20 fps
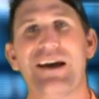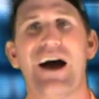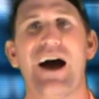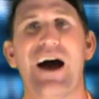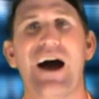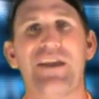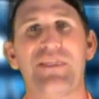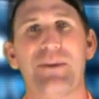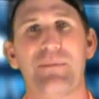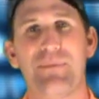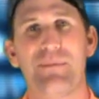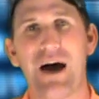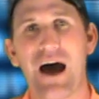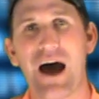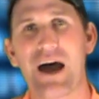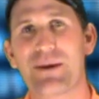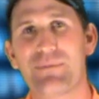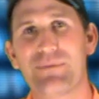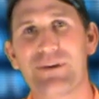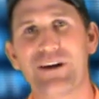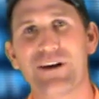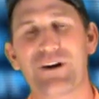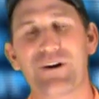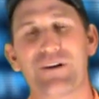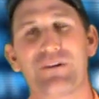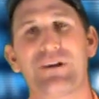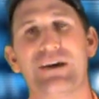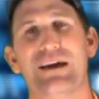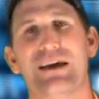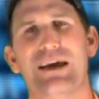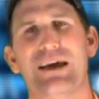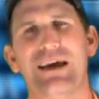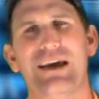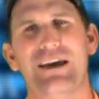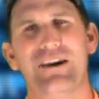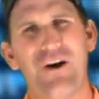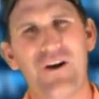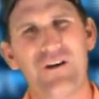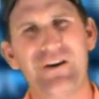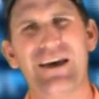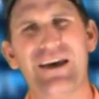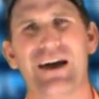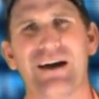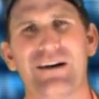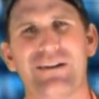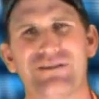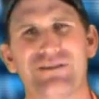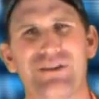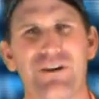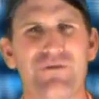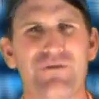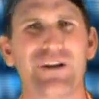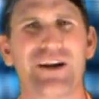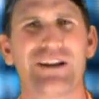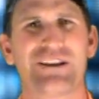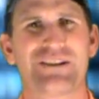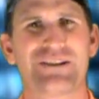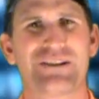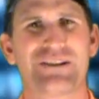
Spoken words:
on the bottom here. And oh yeah, don't forget to